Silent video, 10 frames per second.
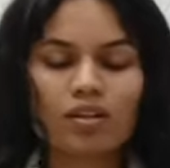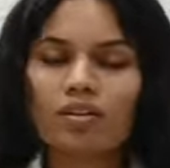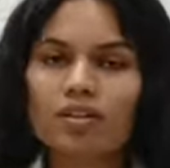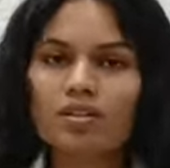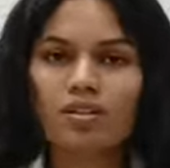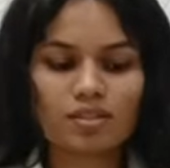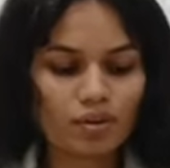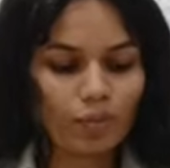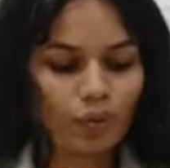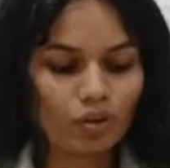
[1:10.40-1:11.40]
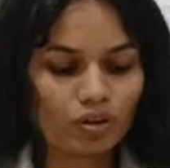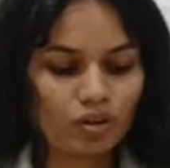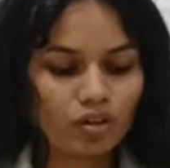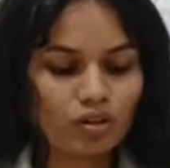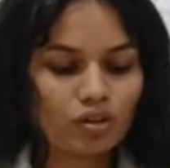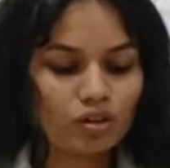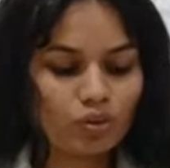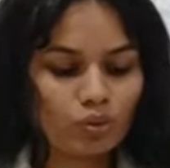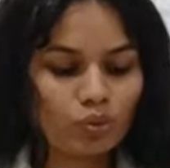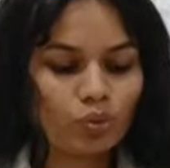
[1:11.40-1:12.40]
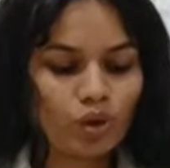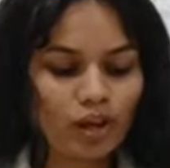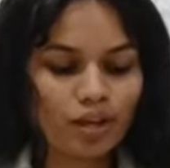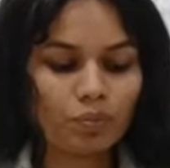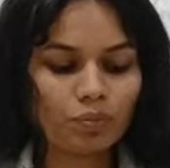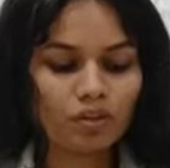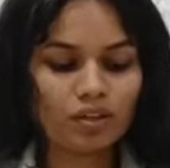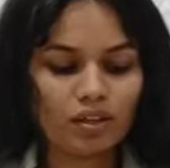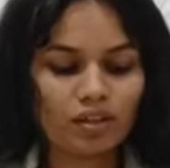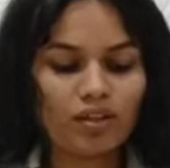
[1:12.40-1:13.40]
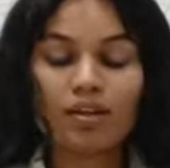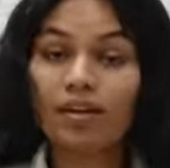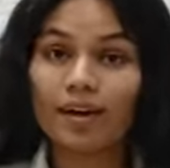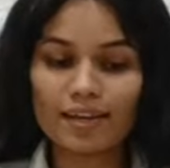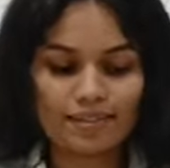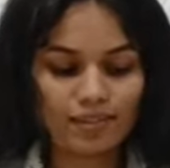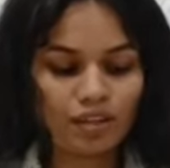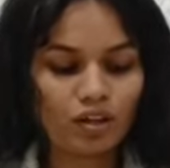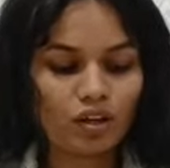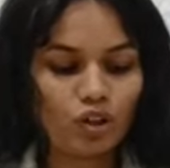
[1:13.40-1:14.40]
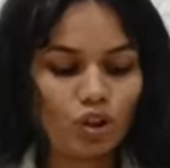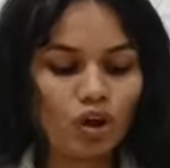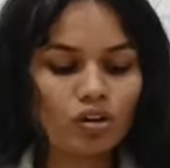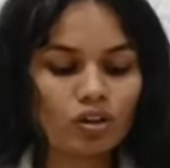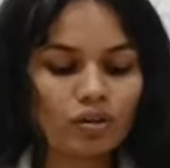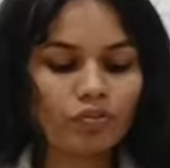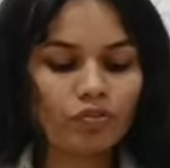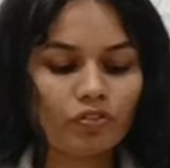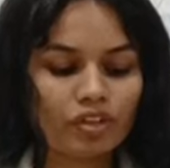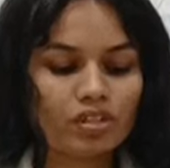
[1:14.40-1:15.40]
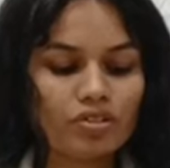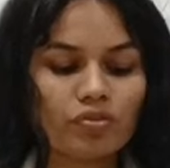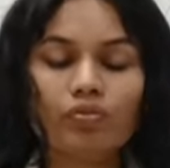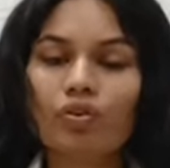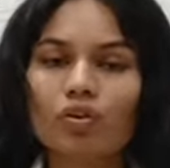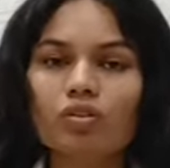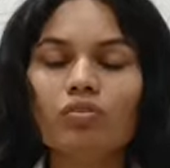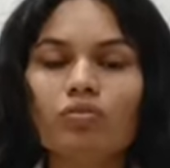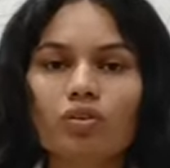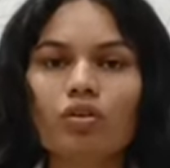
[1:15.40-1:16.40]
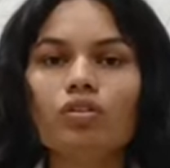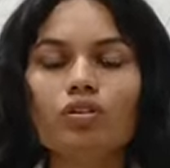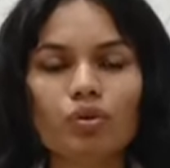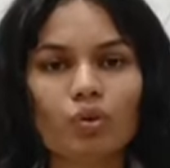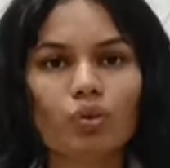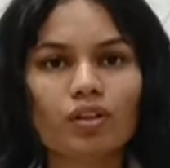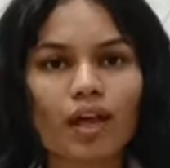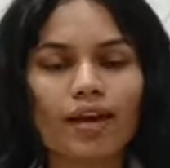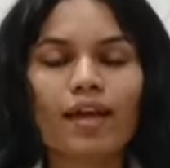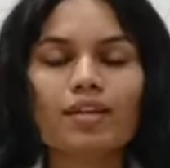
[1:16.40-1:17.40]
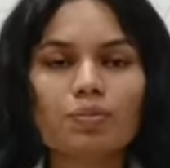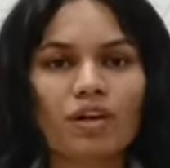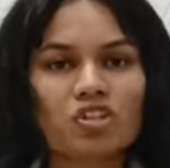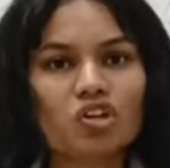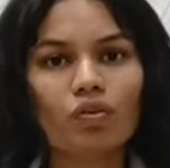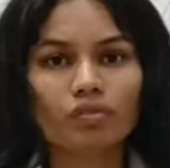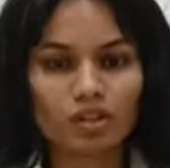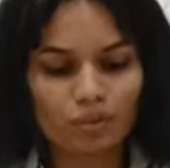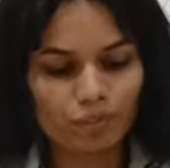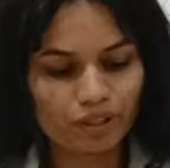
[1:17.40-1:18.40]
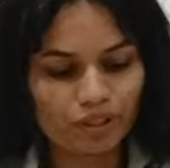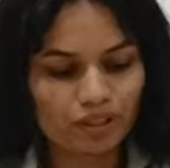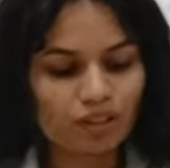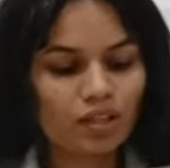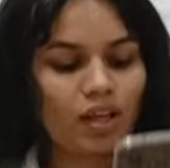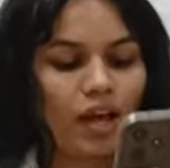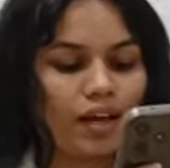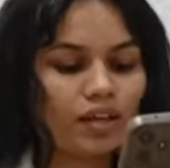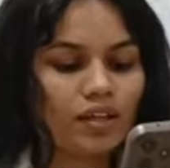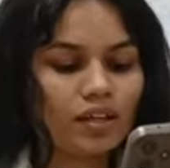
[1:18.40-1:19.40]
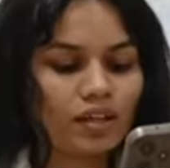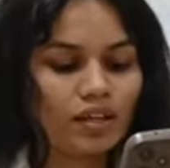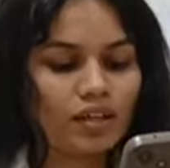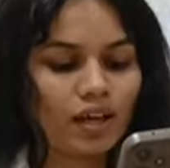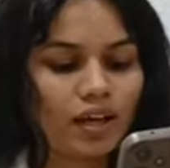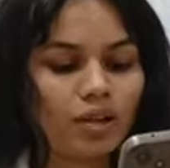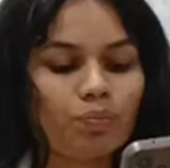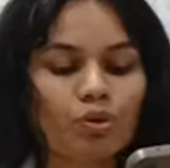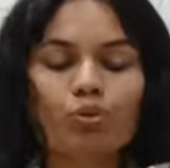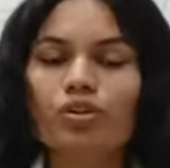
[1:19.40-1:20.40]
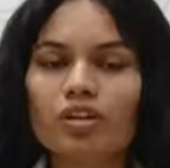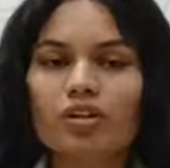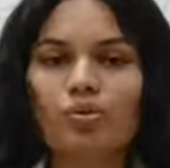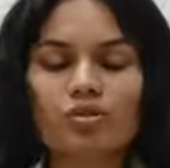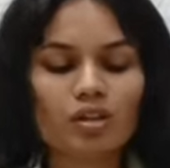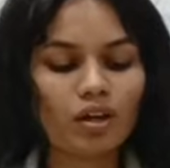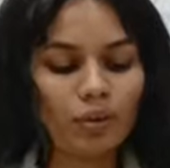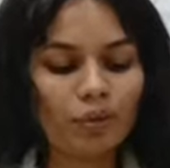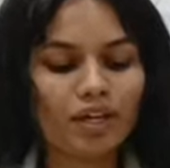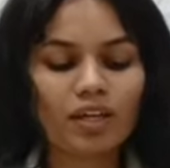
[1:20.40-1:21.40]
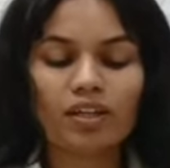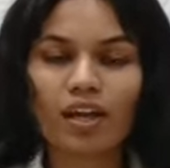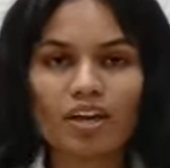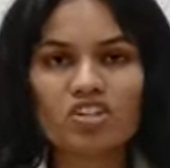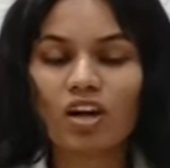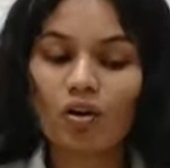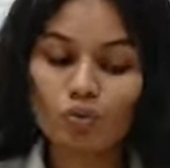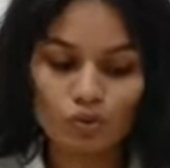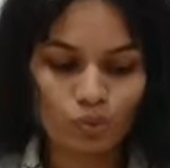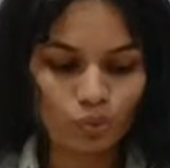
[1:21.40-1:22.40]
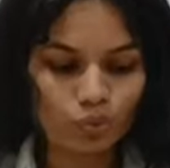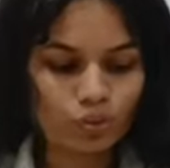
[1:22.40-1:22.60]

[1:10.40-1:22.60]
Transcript: This is important to help in raising long-term funds for the growth and expansion of the company, and it helps to reduce the immediate cash outflow.